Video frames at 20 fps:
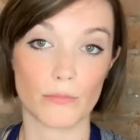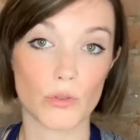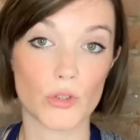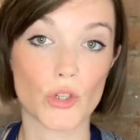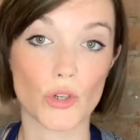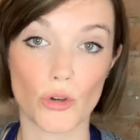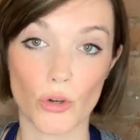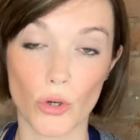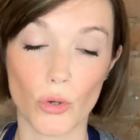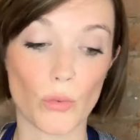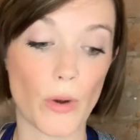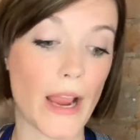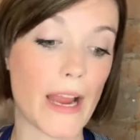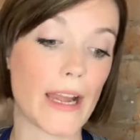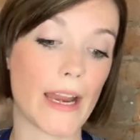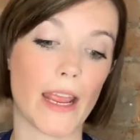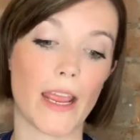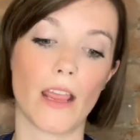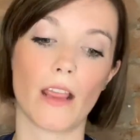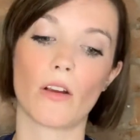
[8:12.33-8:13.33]
journal
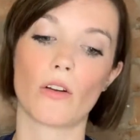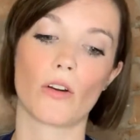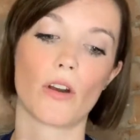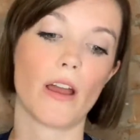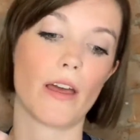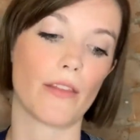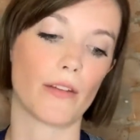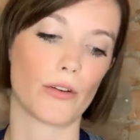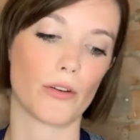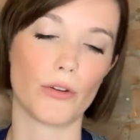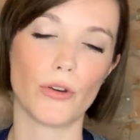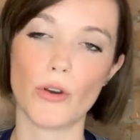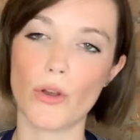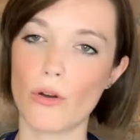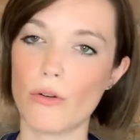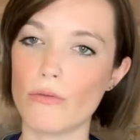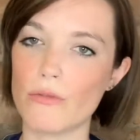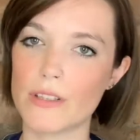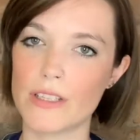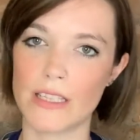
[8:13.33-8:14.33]
writing or other
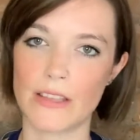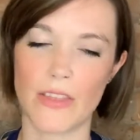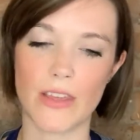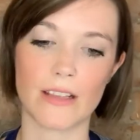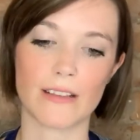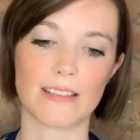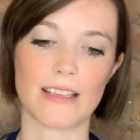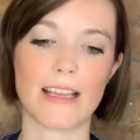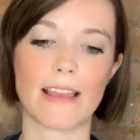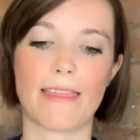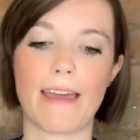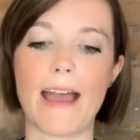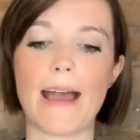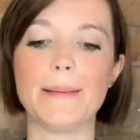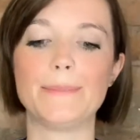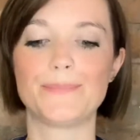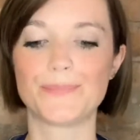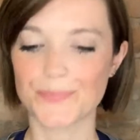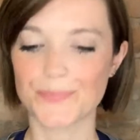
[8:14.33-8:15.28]
notes and things like that.